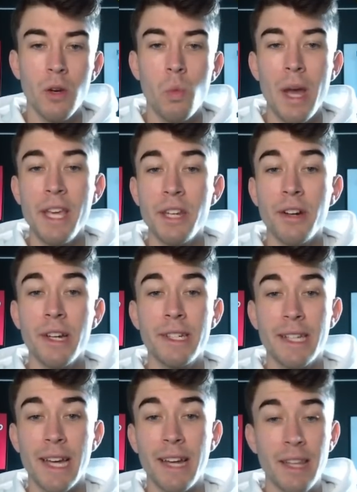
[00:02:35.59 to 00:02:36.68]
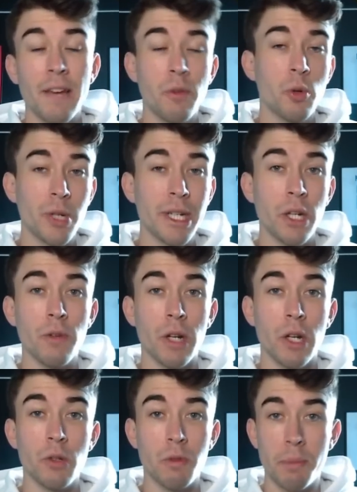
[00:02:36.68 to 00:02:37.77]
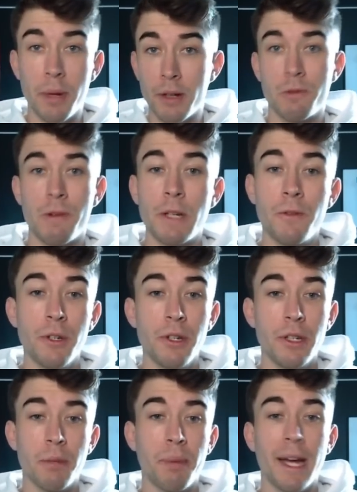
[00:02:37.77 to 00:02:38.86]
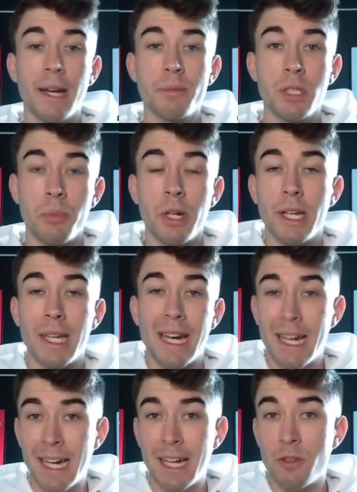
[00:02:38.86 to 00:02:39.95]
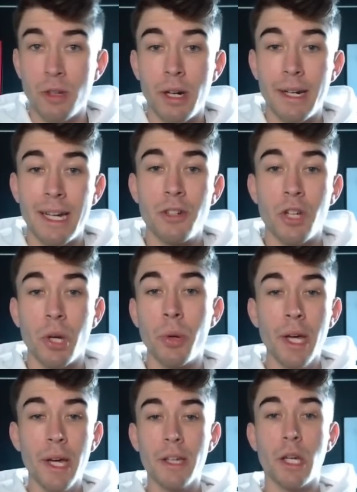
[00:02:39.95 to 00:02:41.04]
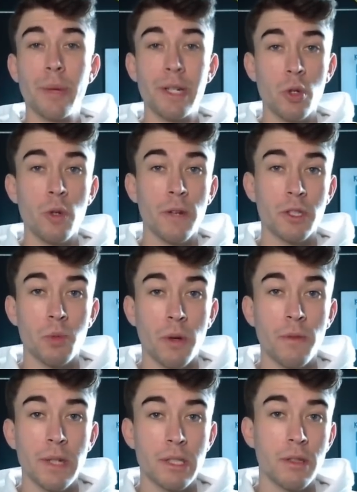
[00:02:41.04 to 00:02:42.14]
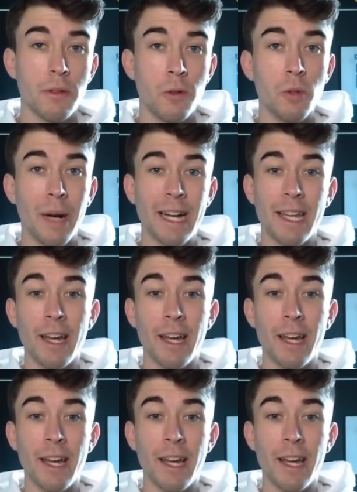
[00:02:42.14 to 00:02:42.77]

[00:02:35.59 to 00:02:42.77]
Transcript: where United can therefore create overloads with Marcus Rashford and perhaps someone like Alejandro Garnacho going two versus one versus the fullback.